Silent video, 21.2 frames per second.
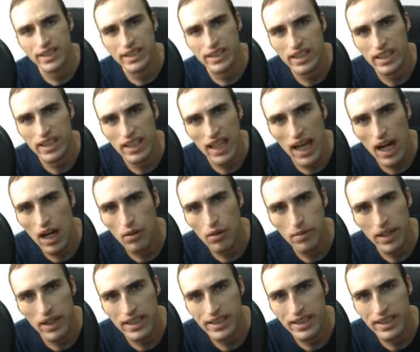Cloud
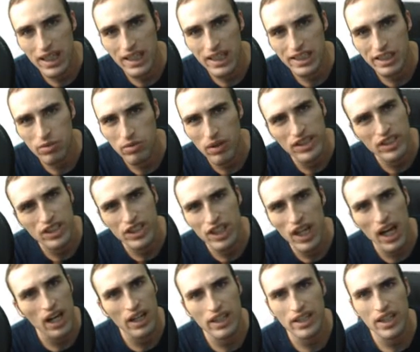Makes the Switch.
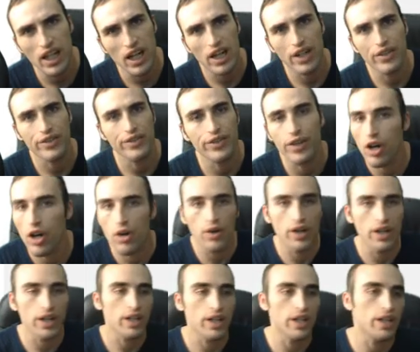How y'all
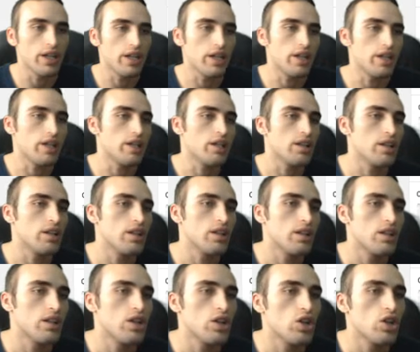doing?
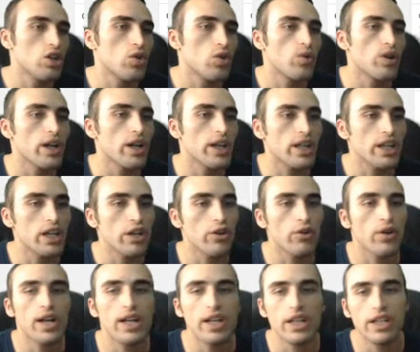We're gonna get
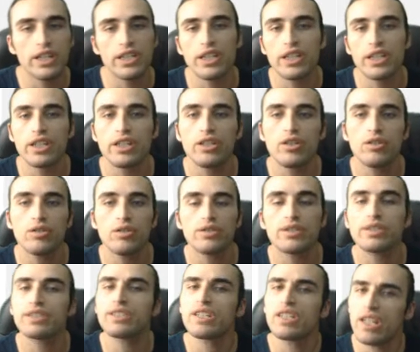right into the news.
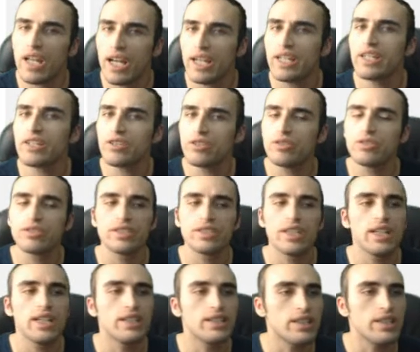It's a light news
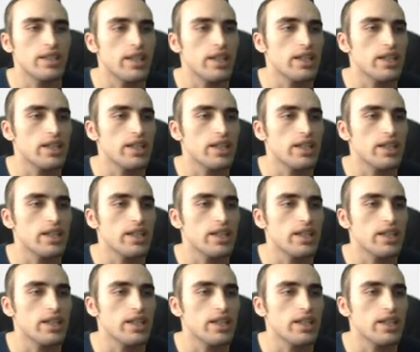day today,